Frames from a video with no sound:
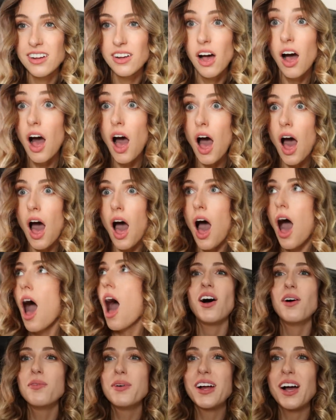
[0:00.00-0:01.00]

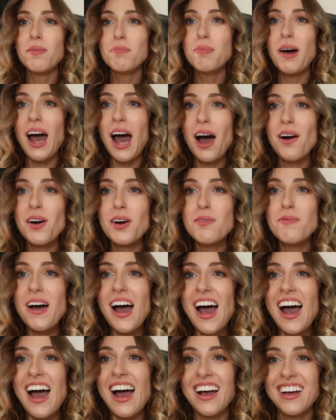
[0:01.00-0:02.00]
Oh, we got power
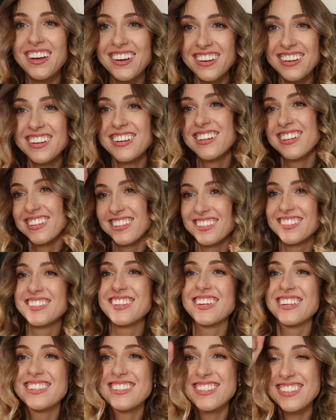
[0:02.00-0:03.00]
back. It's
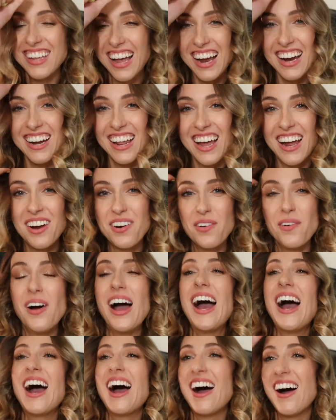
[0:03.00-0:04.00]
exciting,
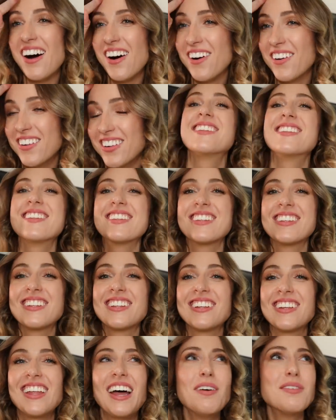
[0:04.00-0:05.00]
wow.
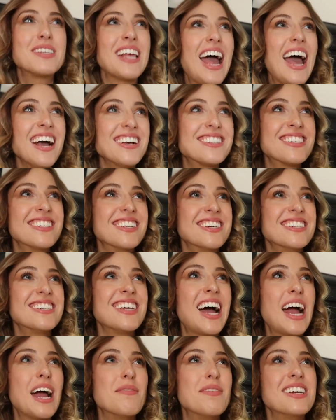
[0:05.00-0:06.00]
That was excellent
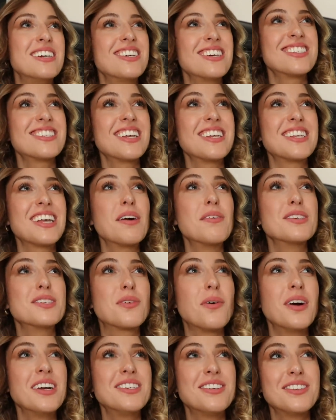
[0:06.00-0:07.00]
timing. Just as I was
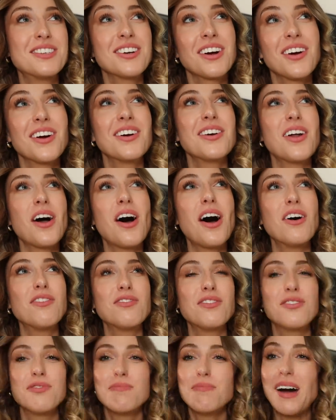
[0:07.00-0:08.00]
going to turn
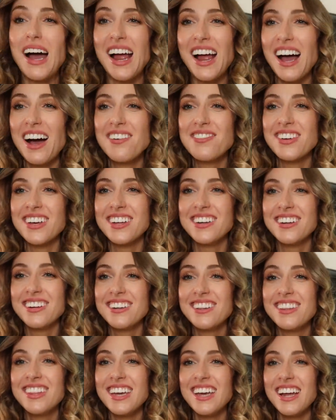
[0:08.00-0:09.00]
off of my
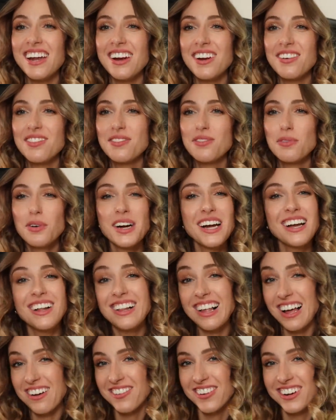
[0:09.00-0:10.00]
oven, the real
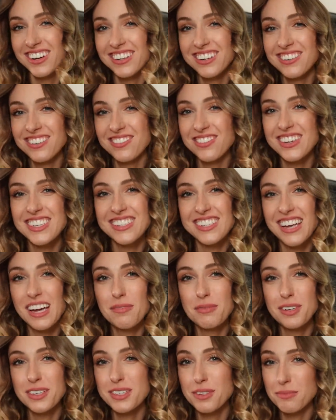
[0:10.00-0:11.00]
oven was
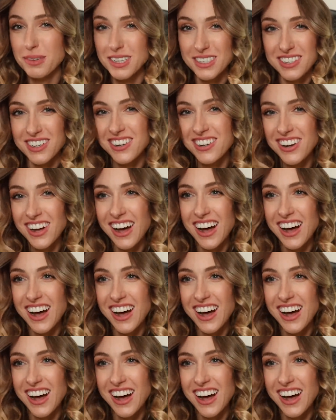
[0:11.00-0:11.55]
able to be turned